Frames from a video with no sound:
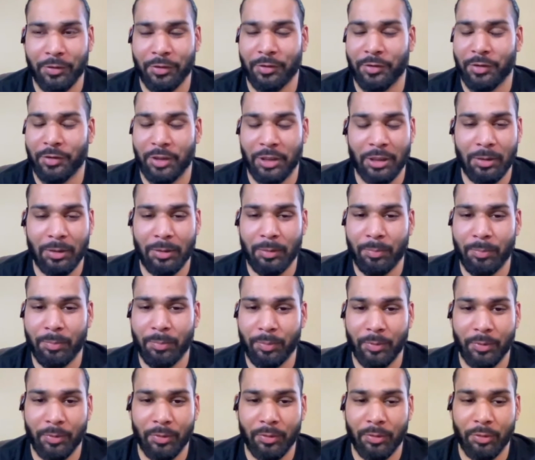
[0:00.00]
keep
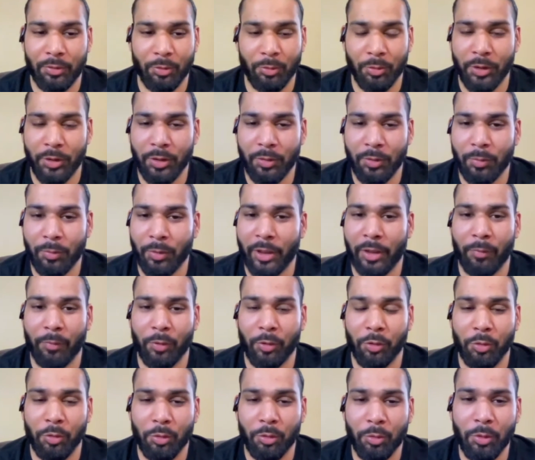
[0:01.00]
doing what I wanted to
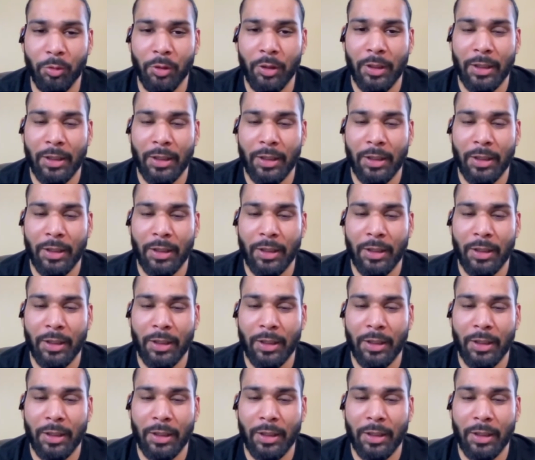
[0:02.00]
do,